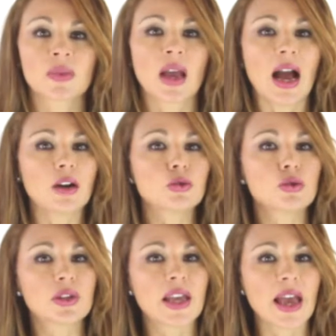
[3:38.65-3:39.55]
how
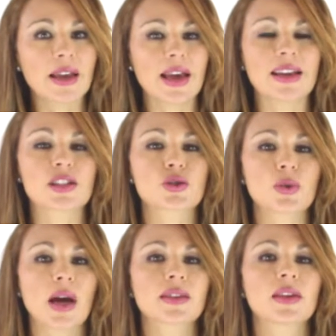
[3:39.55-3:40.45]
to get and
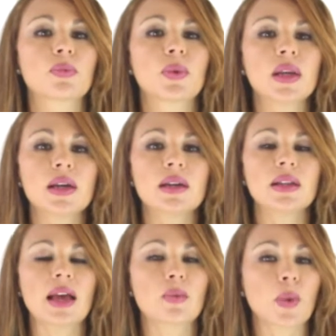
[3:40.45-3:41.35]
attract the
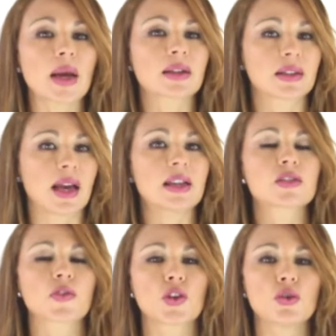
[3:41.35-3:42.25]
real and right
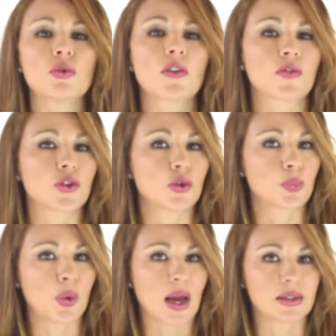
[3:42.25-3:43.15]
clients for you and for your
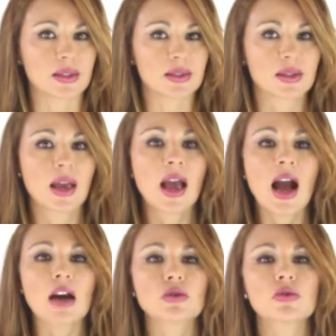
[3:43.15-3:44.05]
practice,
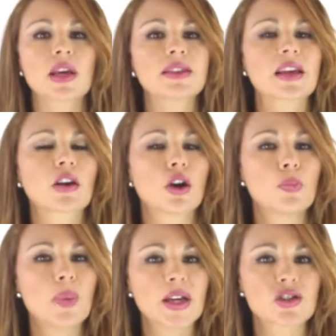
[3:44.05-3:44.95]
how to get the
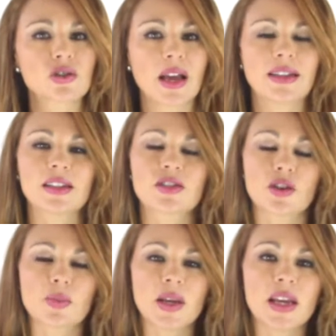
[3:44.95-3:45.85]
conviction and
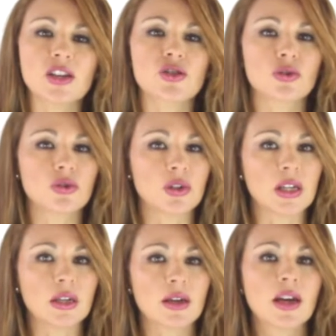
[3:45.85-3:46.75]
determination you
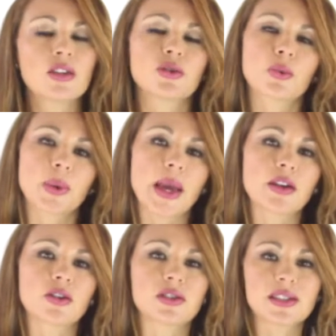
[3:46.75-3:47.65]
need to
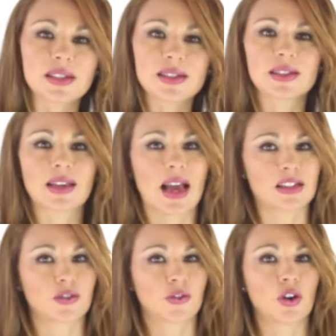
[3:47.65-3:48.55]
create consistent
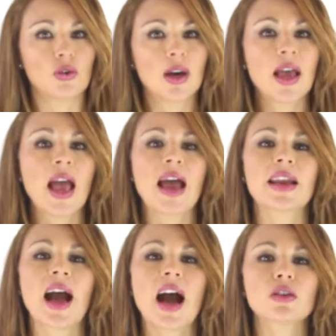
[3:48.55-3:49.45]
cash flow, and
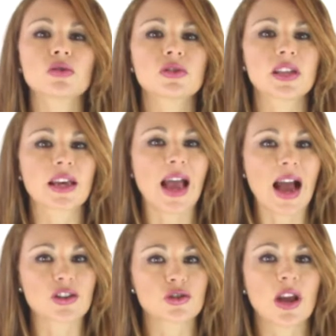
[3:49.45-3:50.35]
how to take
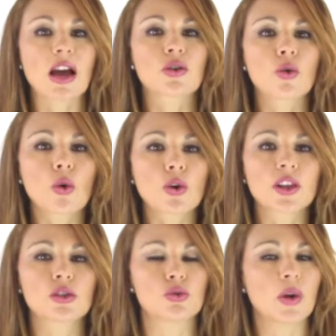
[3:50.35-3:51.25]
action
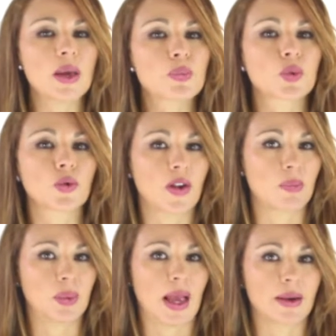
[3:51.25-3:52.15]
according to a proven
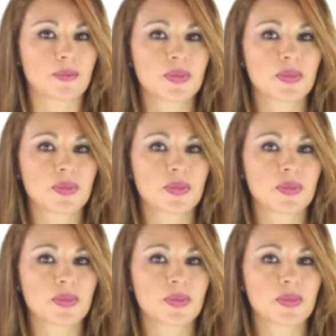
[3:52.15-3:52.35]
plan.